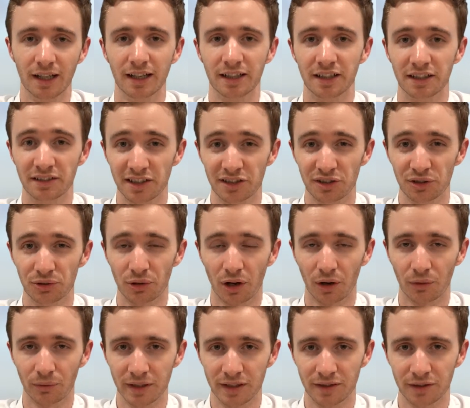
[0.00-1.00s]
in addition to
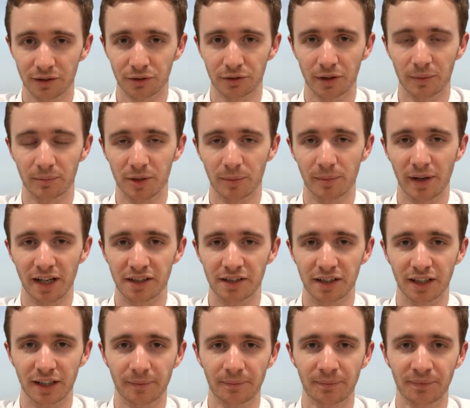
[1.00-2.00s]
our recent trip to
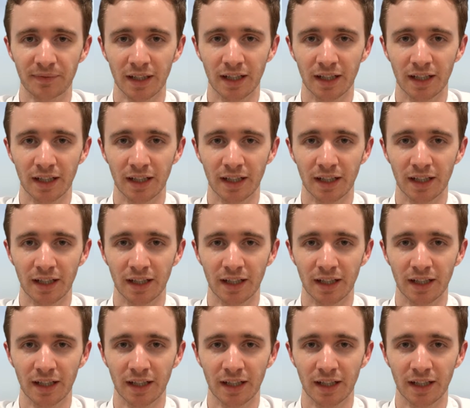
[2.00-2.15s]
Beijing,